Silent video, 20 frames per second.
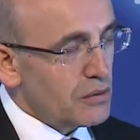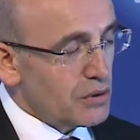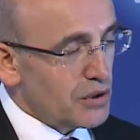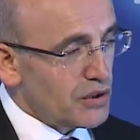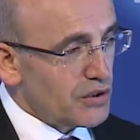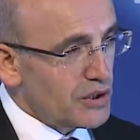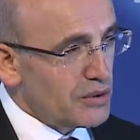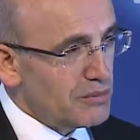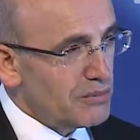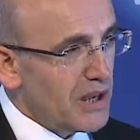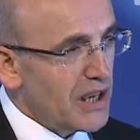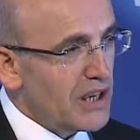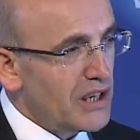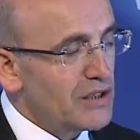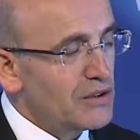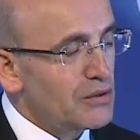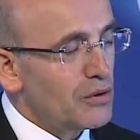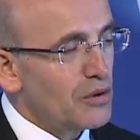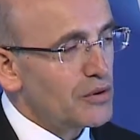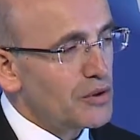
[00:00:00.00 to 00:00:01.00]

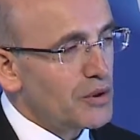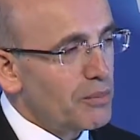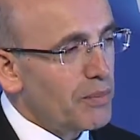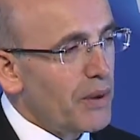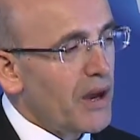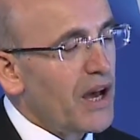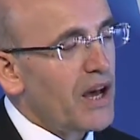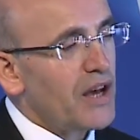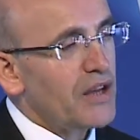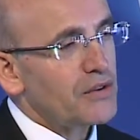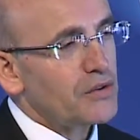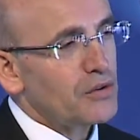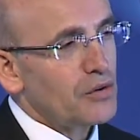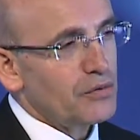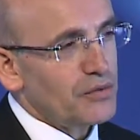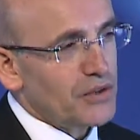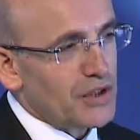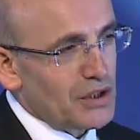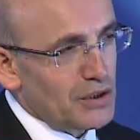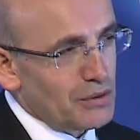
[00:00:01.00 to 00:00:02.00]
remain on the path
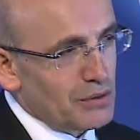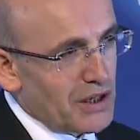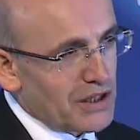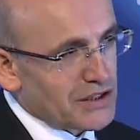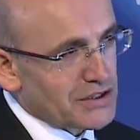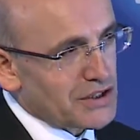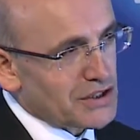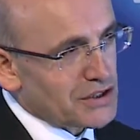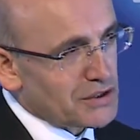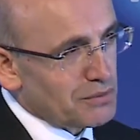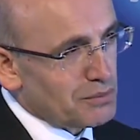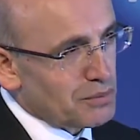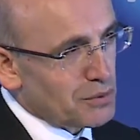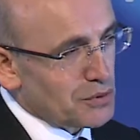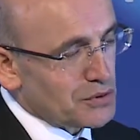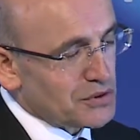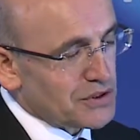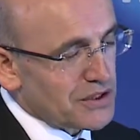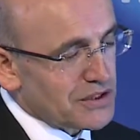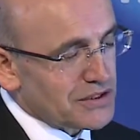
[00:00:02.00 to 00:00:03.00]
of EU accession
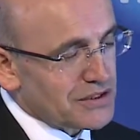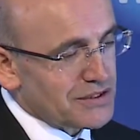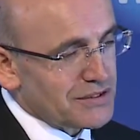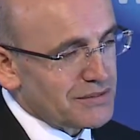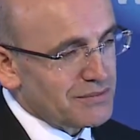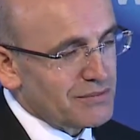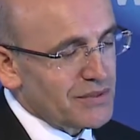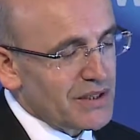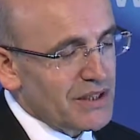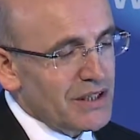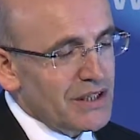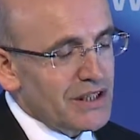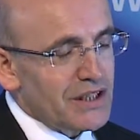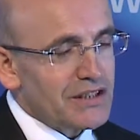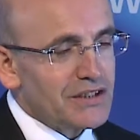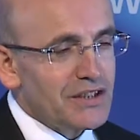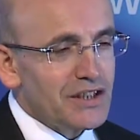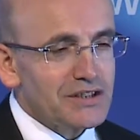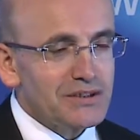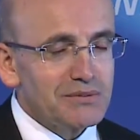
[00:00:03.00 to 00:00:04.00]
process.
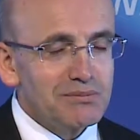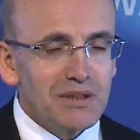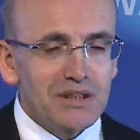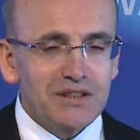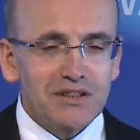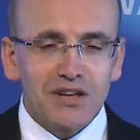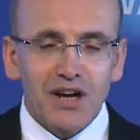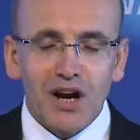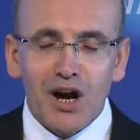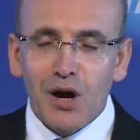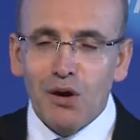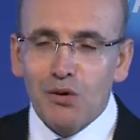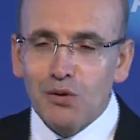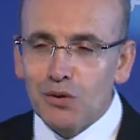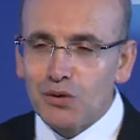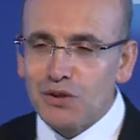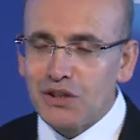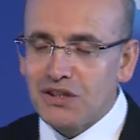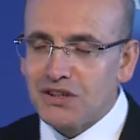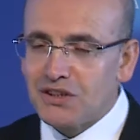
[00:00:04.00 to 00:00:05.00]
It doesn't matter how
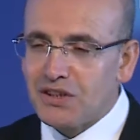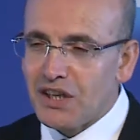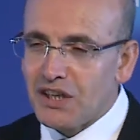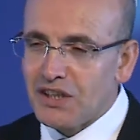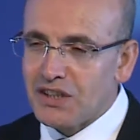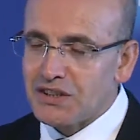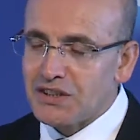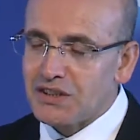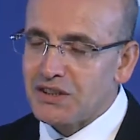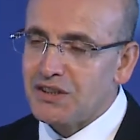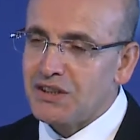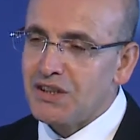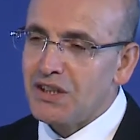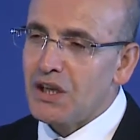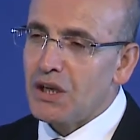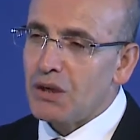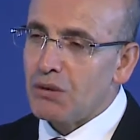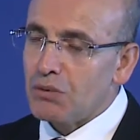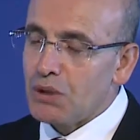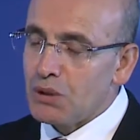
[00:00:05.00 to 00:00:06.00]
long it takes,
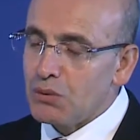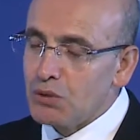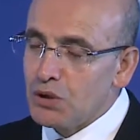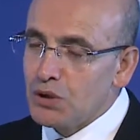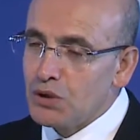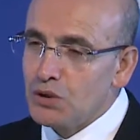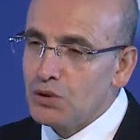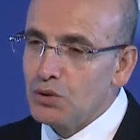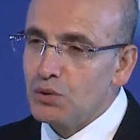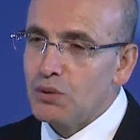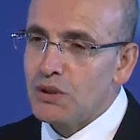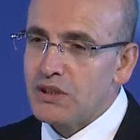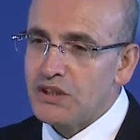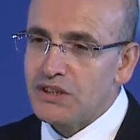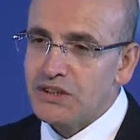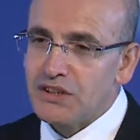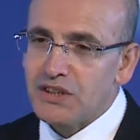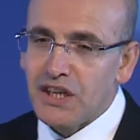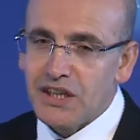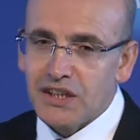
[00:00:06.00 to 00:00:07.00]
we will do what
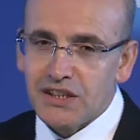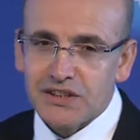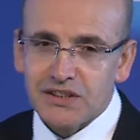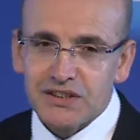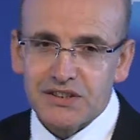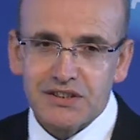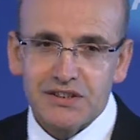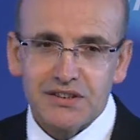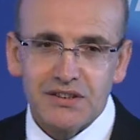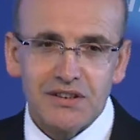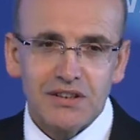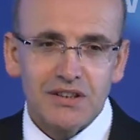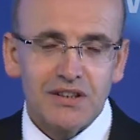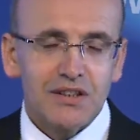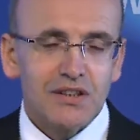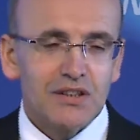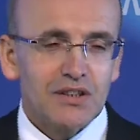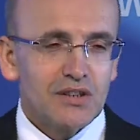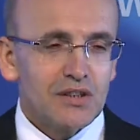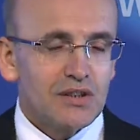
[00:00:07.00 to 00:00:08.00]
it takes
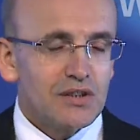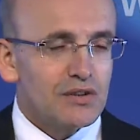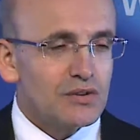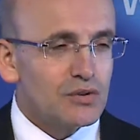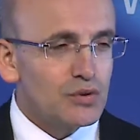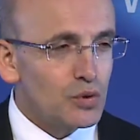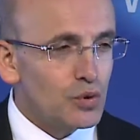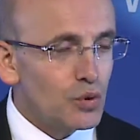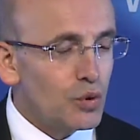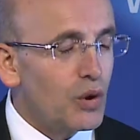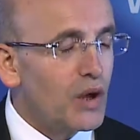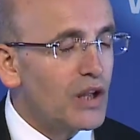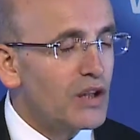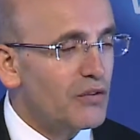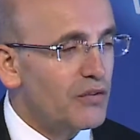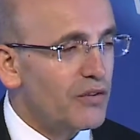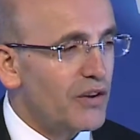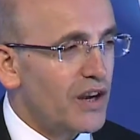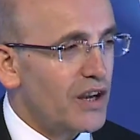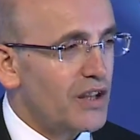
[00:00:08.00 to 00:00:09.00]
to
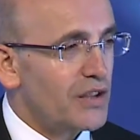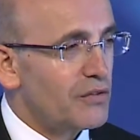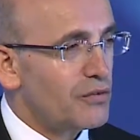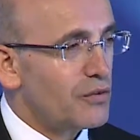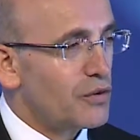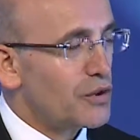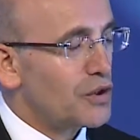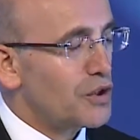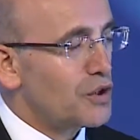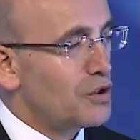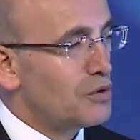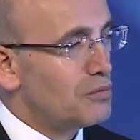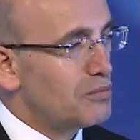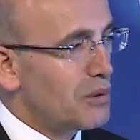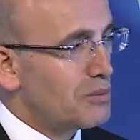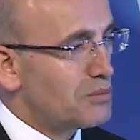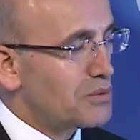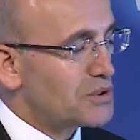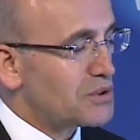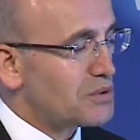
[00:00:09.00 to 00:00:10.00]
qualify for EU
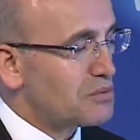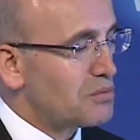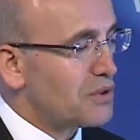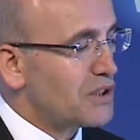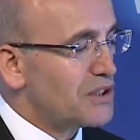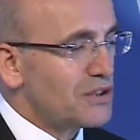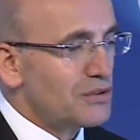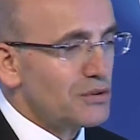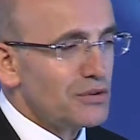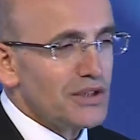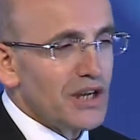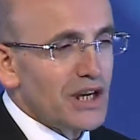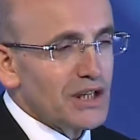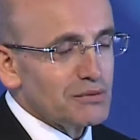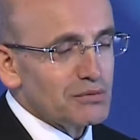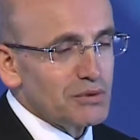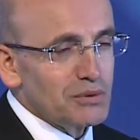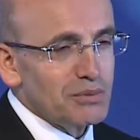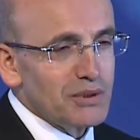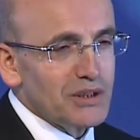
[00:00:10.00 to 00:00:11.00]
membership. Whether or
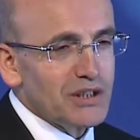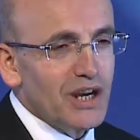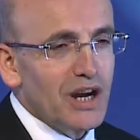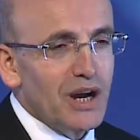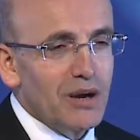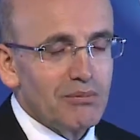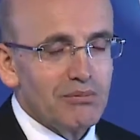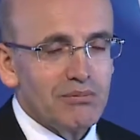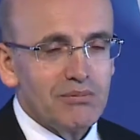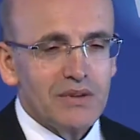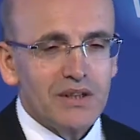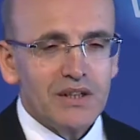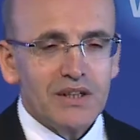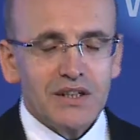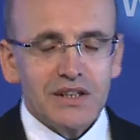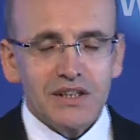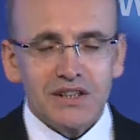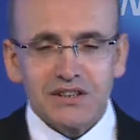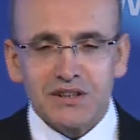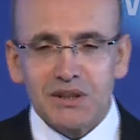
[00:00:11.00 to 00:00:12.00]
not we become
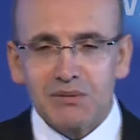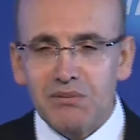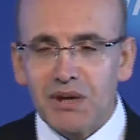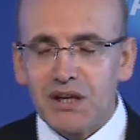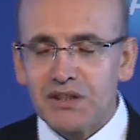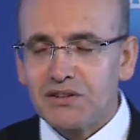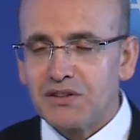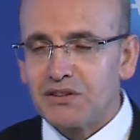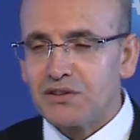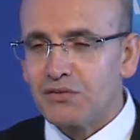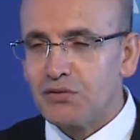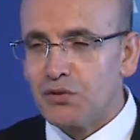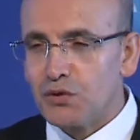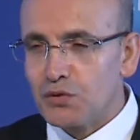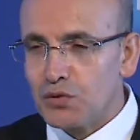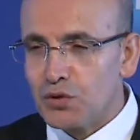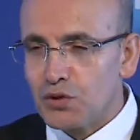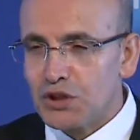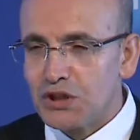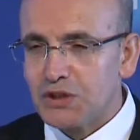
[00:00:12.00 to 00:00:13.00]
is a matter for
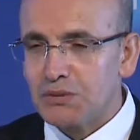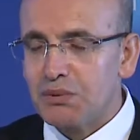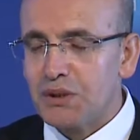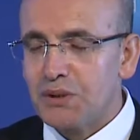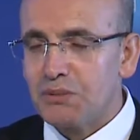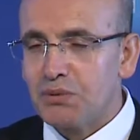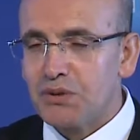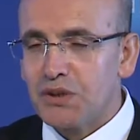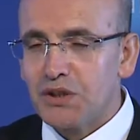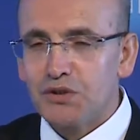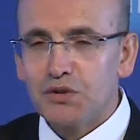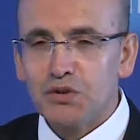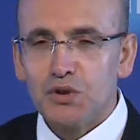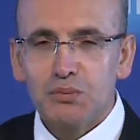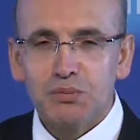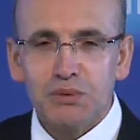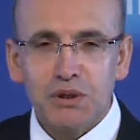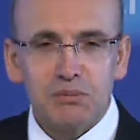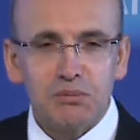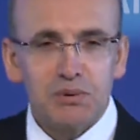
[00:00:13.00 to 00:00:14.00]
Turkish people and
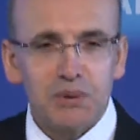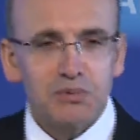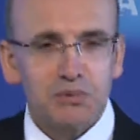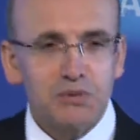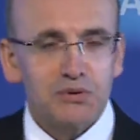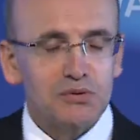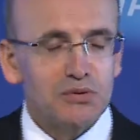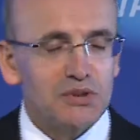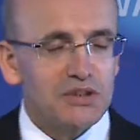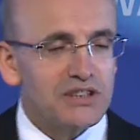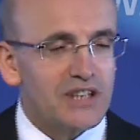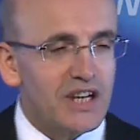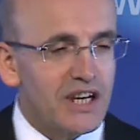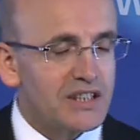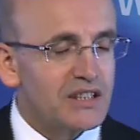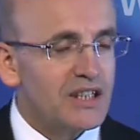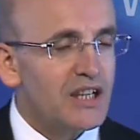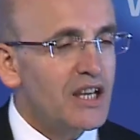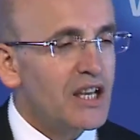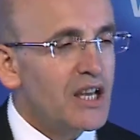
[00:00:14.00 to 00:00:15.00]
European people to
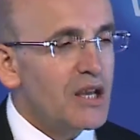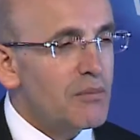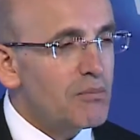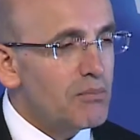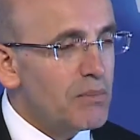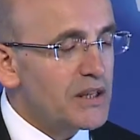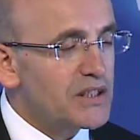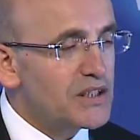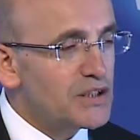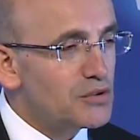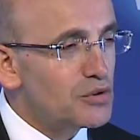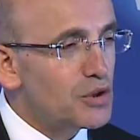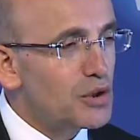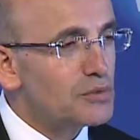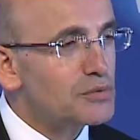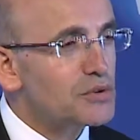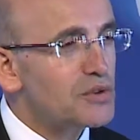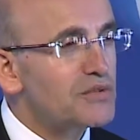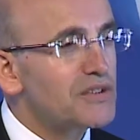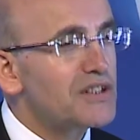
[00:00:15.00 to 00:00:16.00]
decide. But in
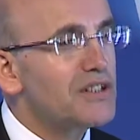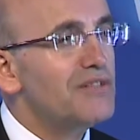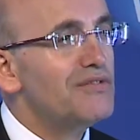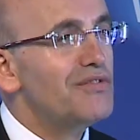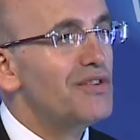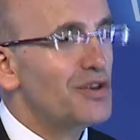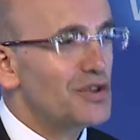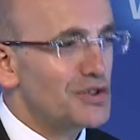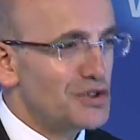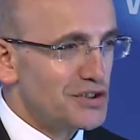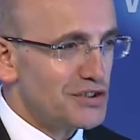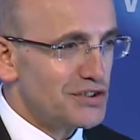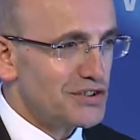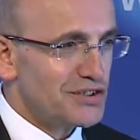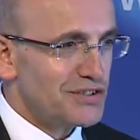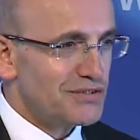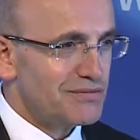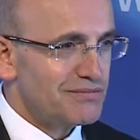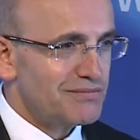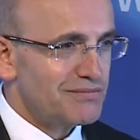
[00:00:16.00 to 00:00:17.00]
terms of convergence